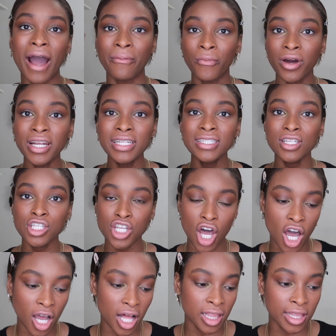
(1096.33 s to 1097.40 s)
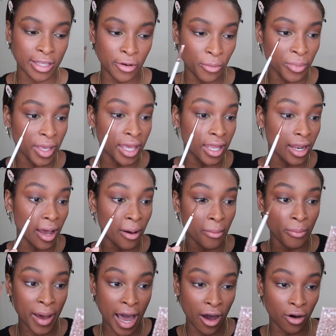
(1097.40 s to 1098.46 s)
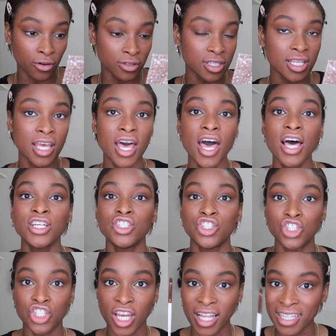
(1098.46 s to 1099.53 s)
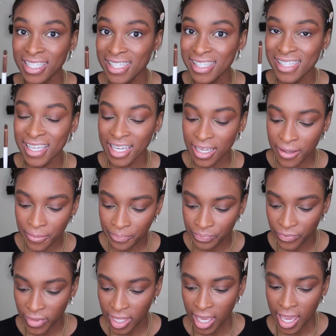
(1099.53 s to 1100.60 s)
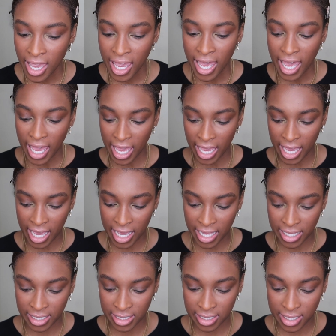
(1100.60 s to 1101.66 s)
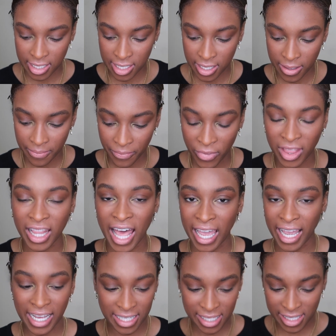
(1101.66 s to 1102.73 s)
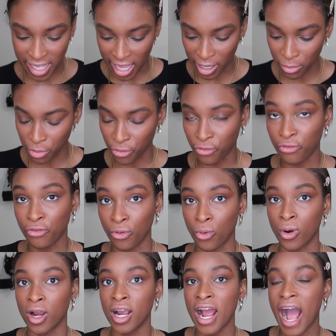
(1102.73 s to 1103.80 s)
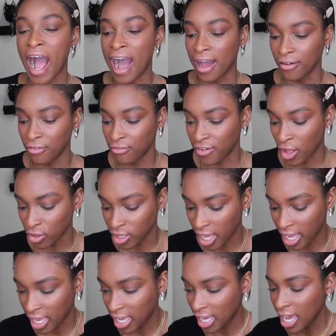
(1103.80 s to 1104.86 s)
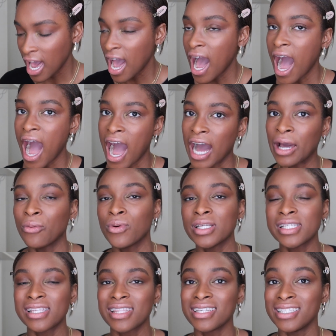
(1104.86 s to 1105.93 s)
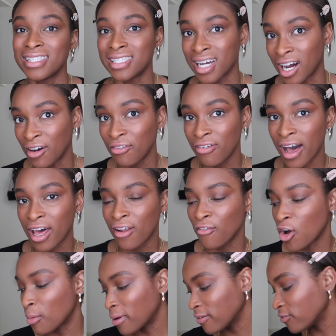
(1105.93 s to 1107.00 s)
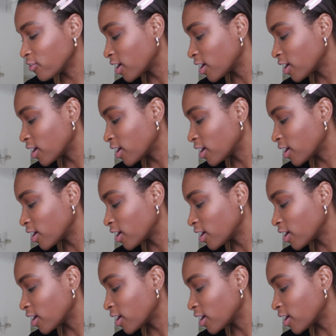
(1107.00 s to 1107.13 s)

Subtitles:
wanted to talk a little bit about jealousy. And like I said before, I felt like I was the duff out of all my